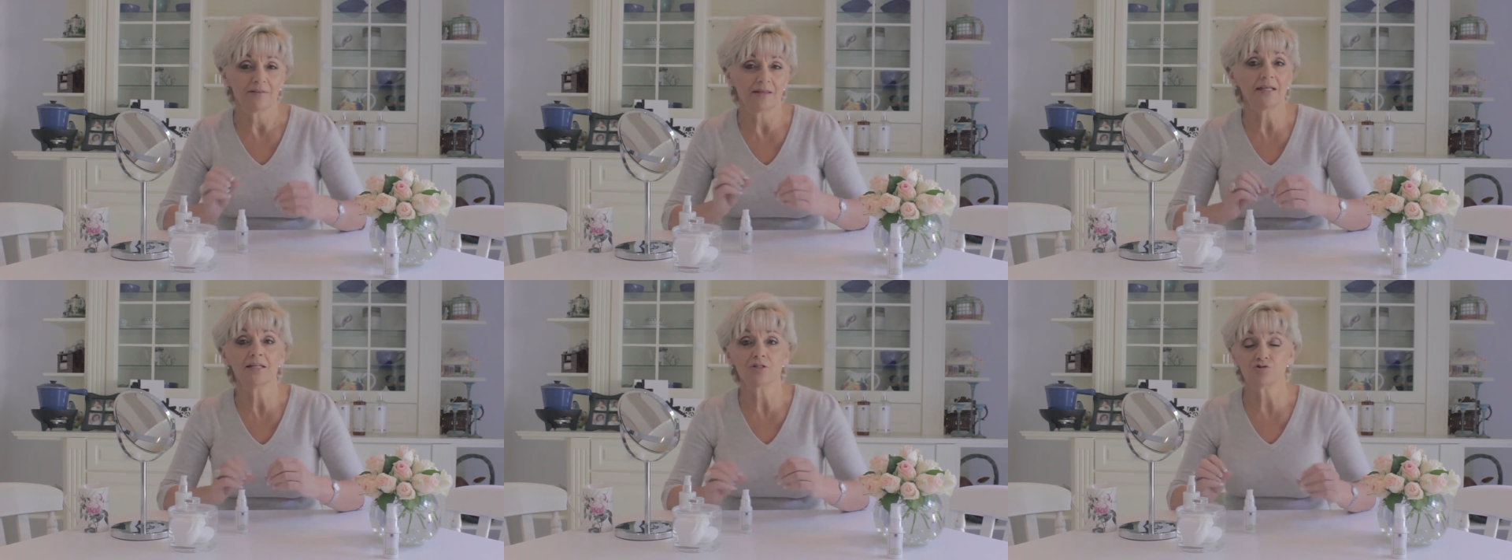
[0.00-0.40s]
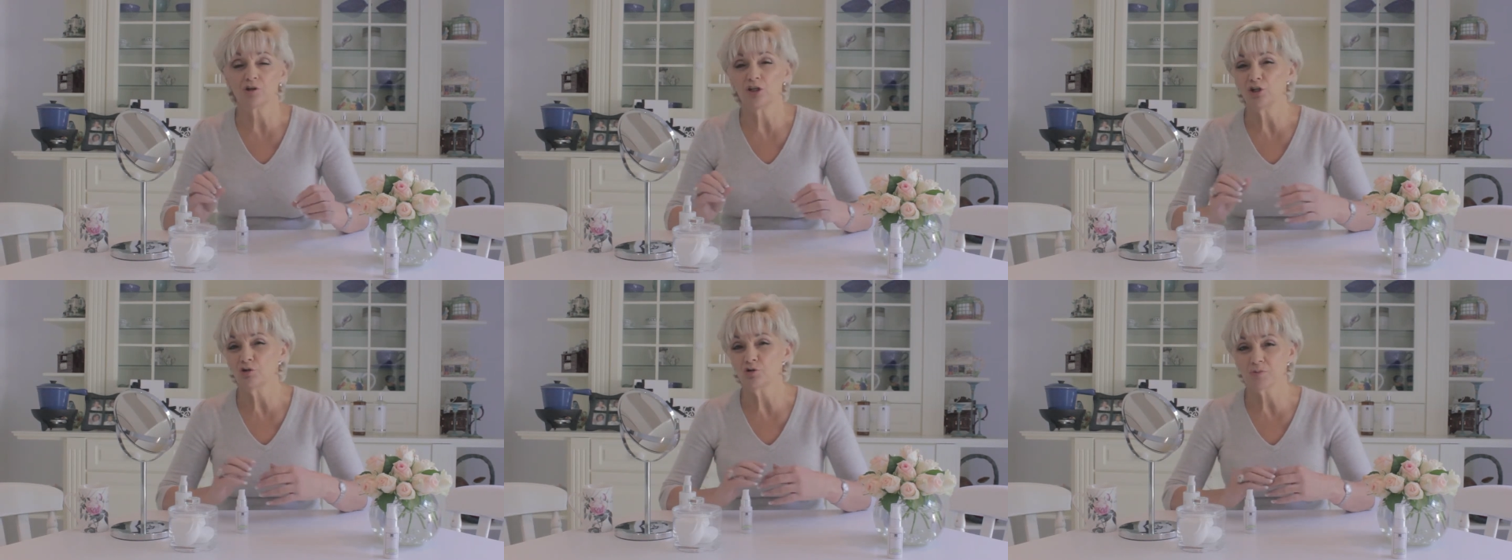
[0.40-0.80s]
They
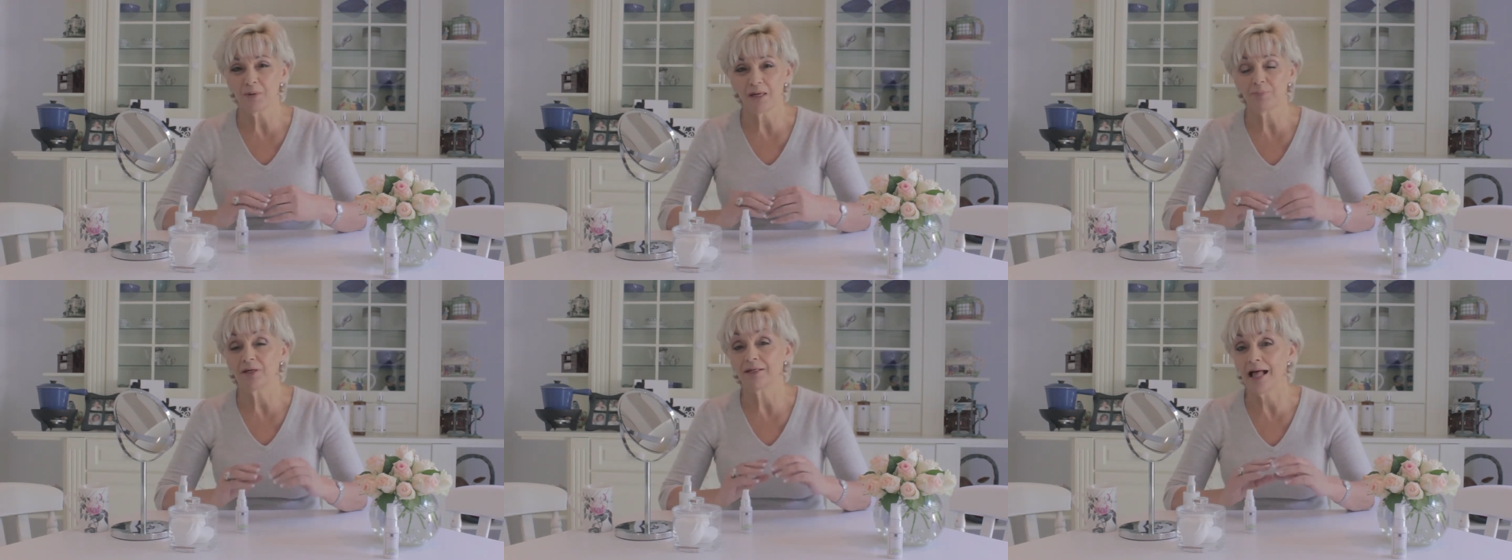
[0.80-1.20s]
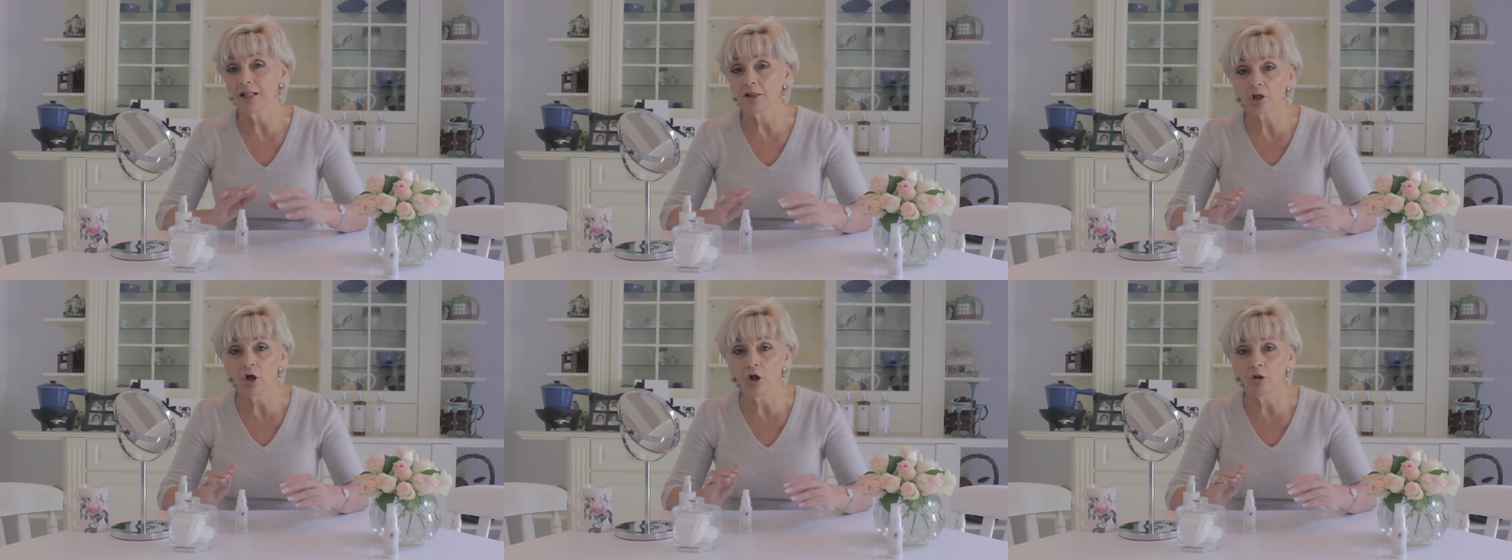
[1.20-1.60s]
literally use maybe an
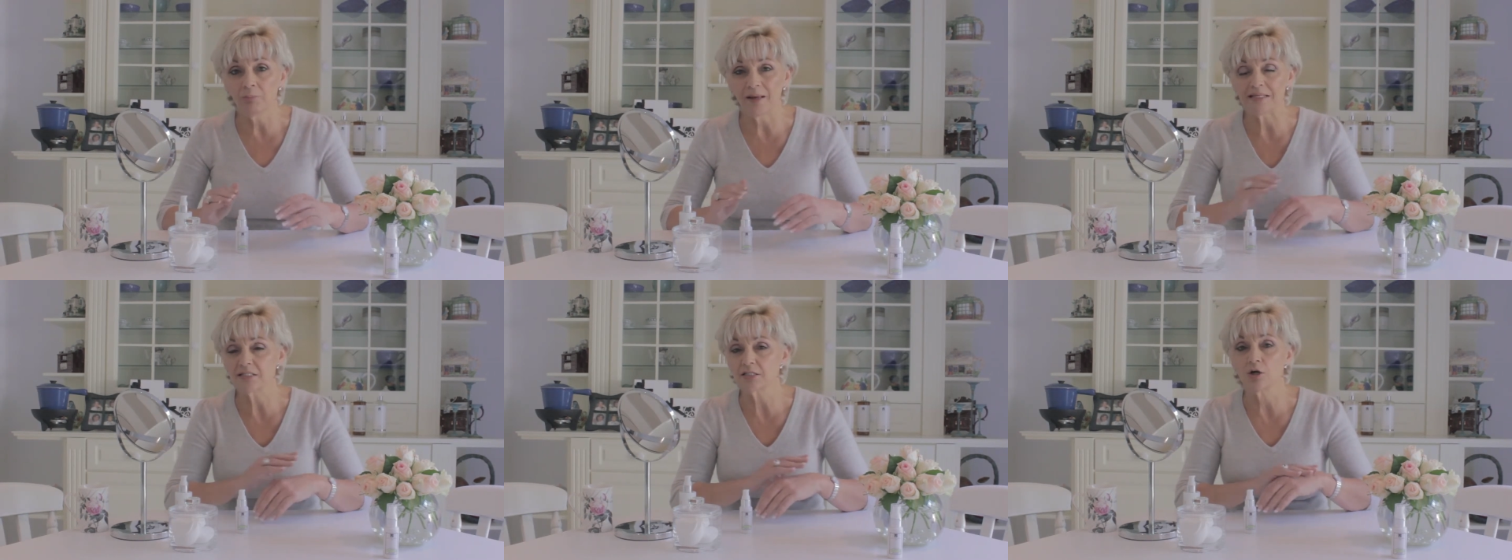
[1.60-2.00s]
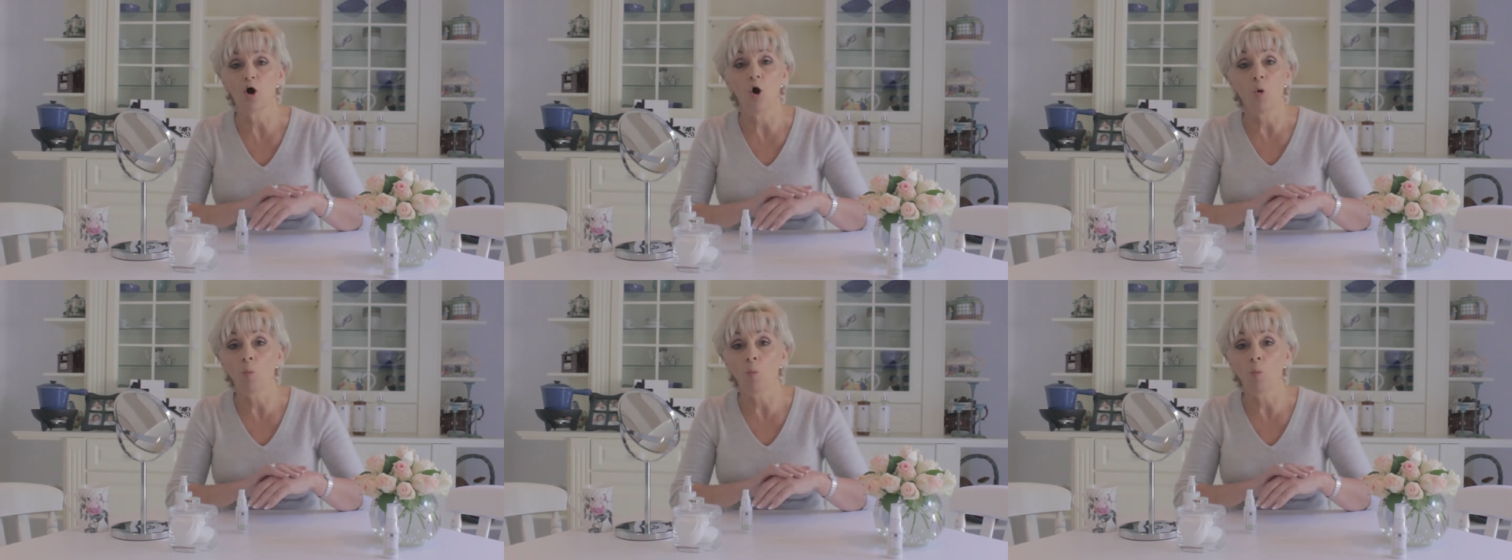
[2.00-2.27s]
alcohol base to